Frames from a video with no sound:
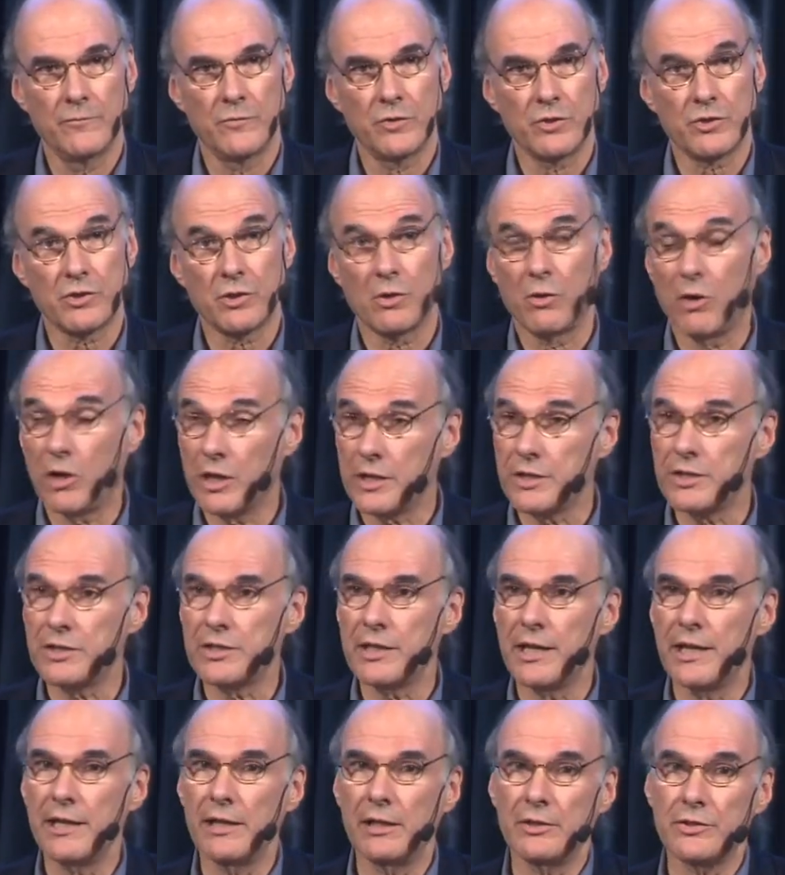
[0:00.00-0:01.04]
So our
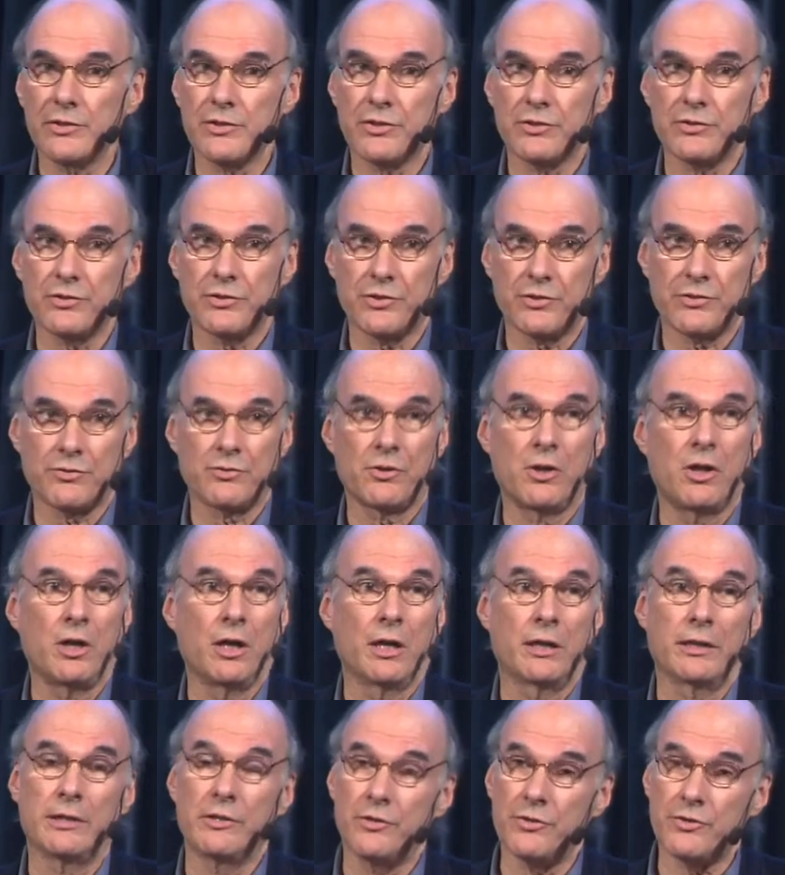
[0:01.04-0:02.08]
sales are
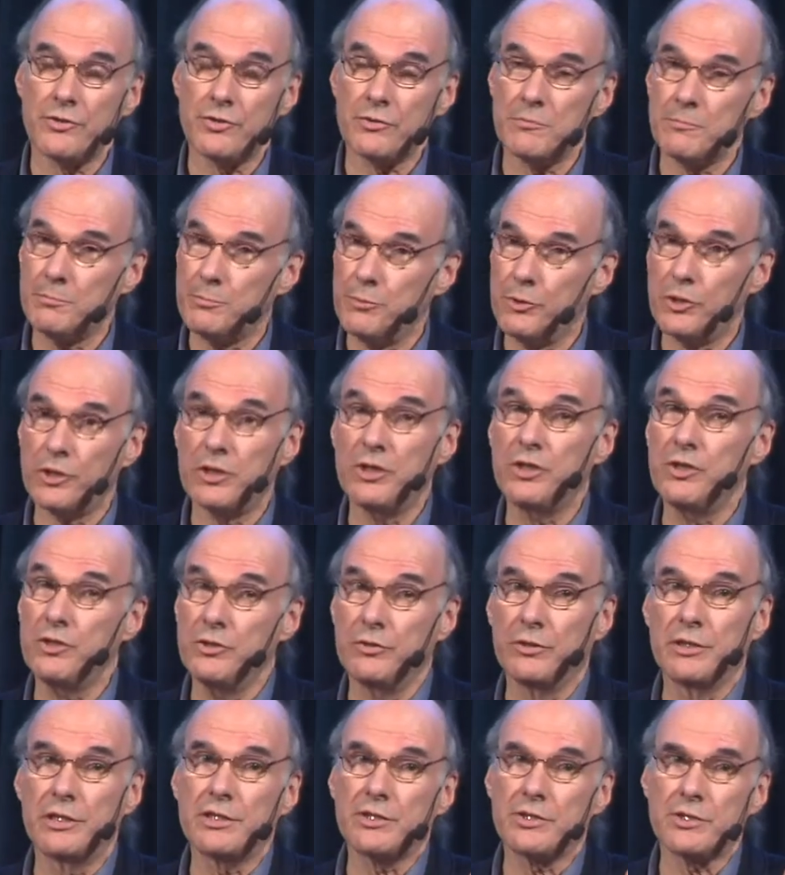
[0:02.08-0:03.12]
strong, and those are book
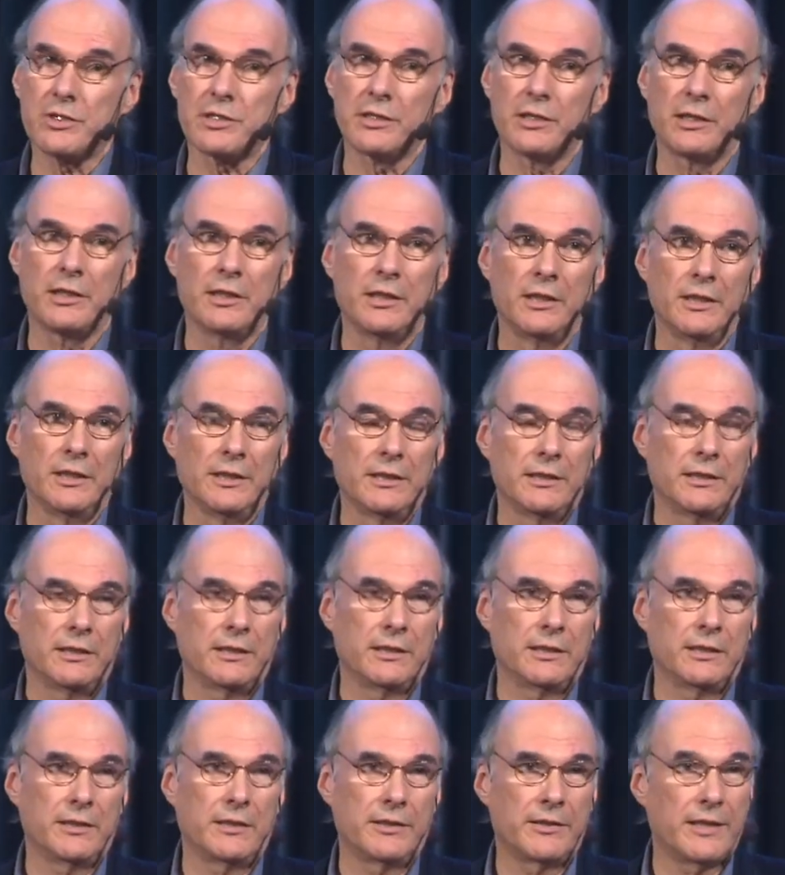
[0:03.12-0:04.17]
units.
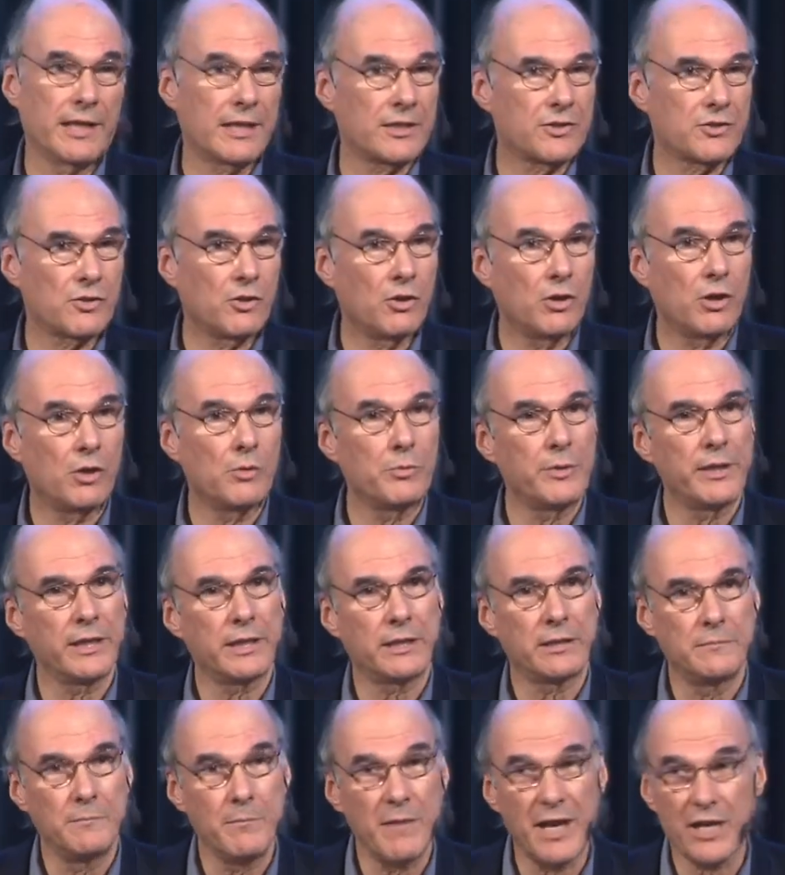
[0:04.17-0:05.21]
That's all we
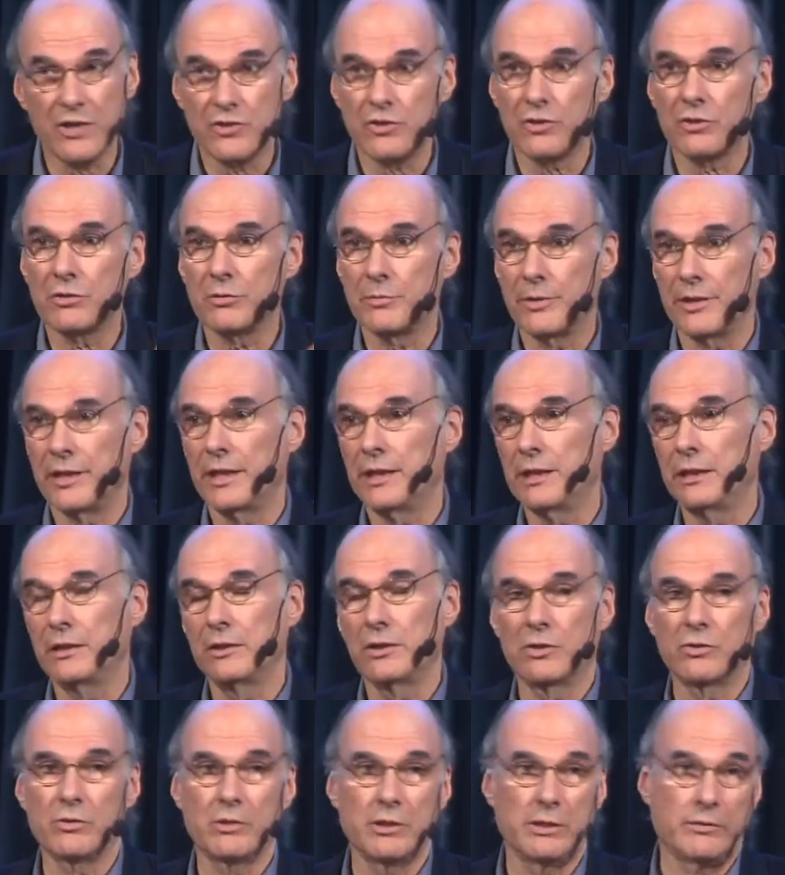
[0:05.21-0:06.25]
can measure with any
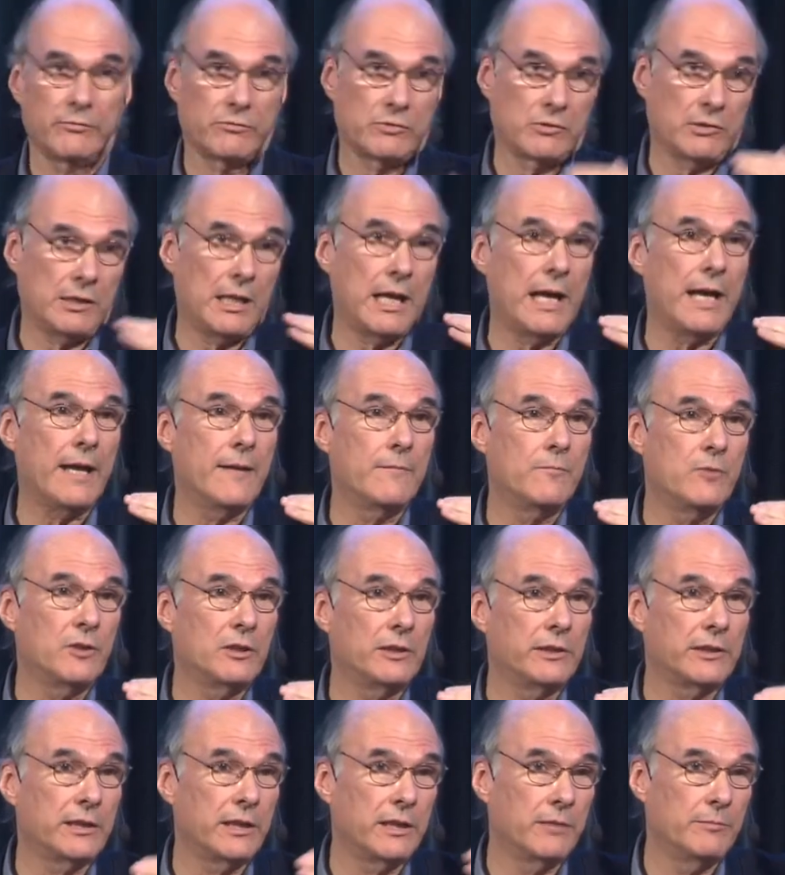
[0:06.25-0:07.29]
degree of
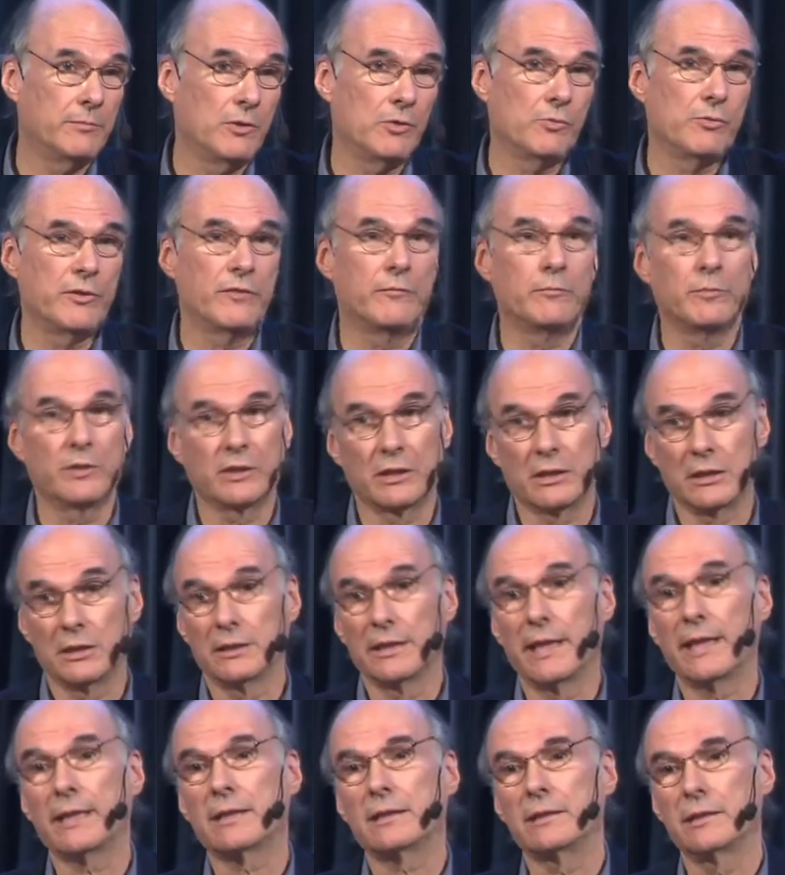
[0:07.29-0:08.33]
reliability, but we've been
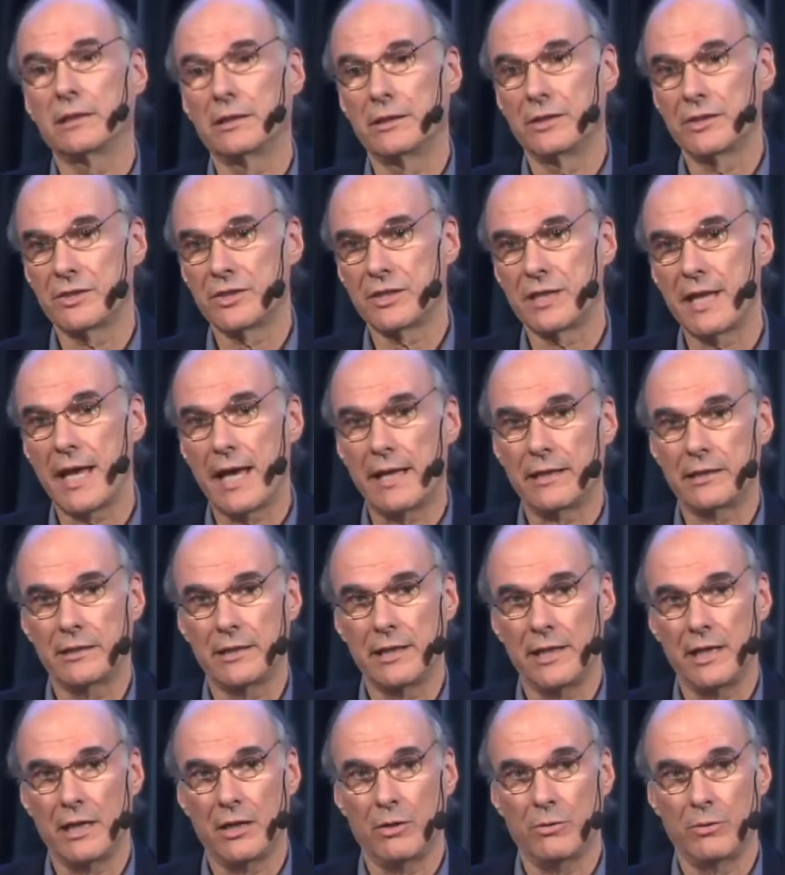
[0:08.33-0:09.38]
collecting this data
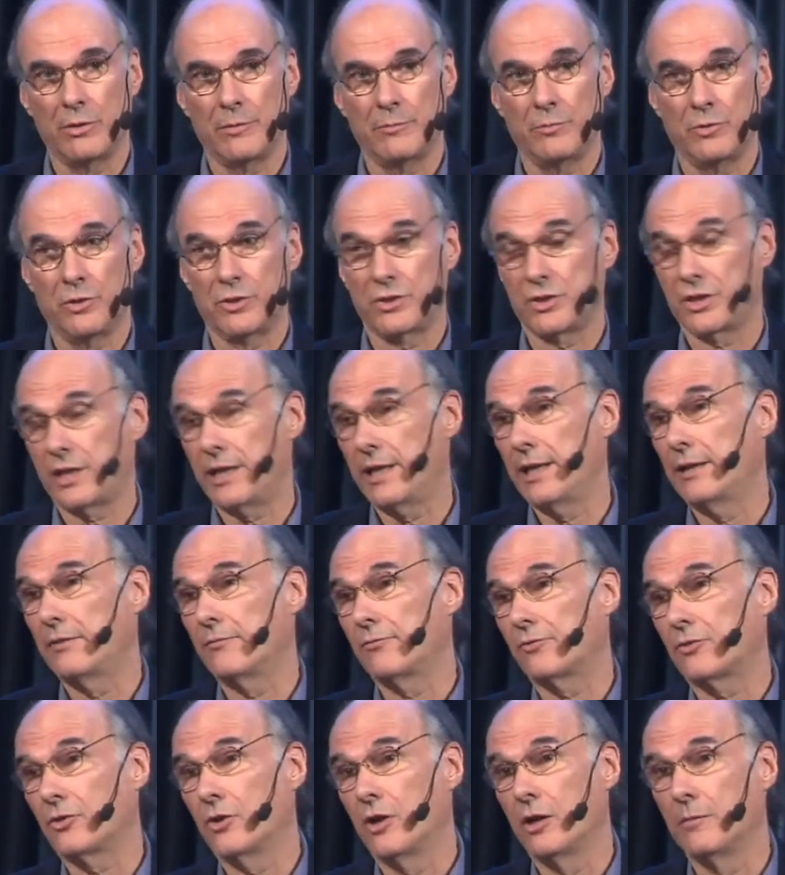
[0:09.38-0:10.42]
now with BookScan
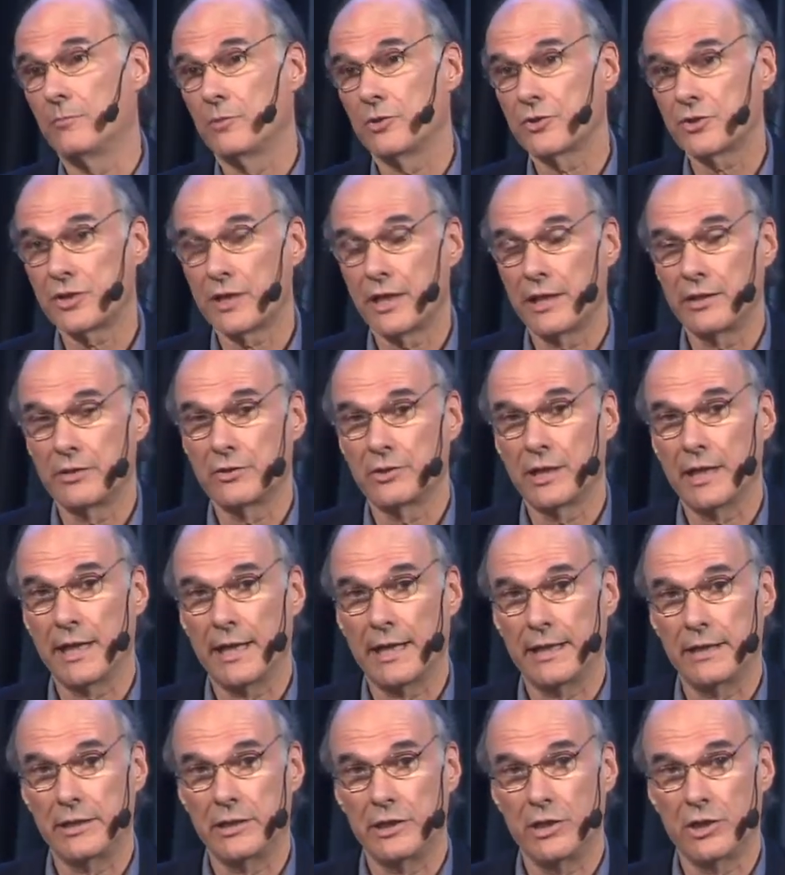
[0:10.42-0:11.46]
for almost 8 or
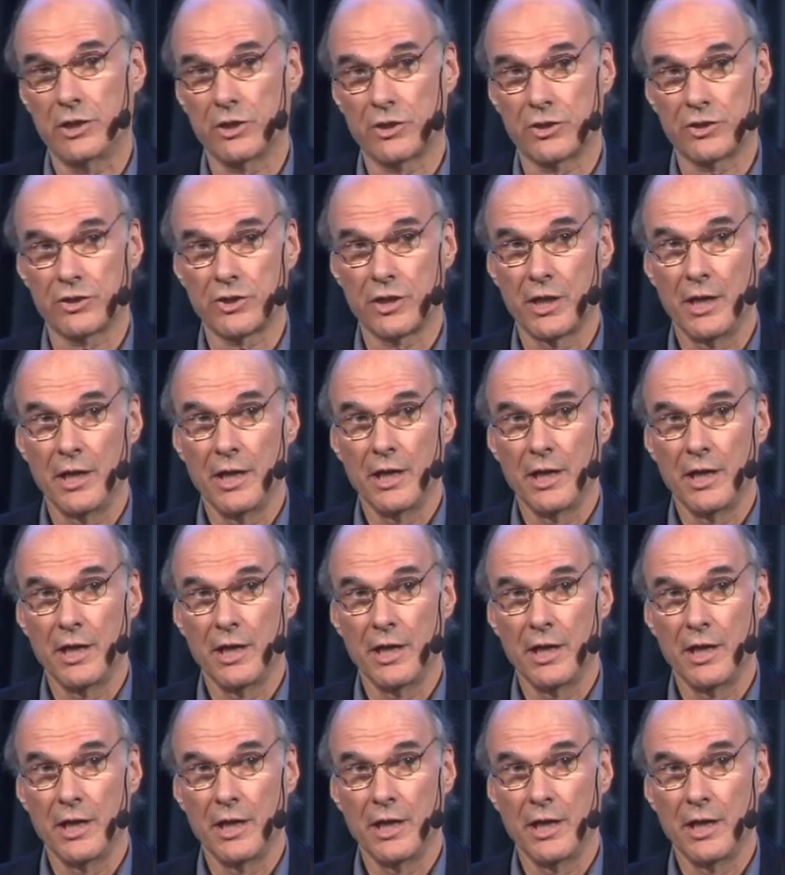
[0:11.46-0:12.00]
9 years,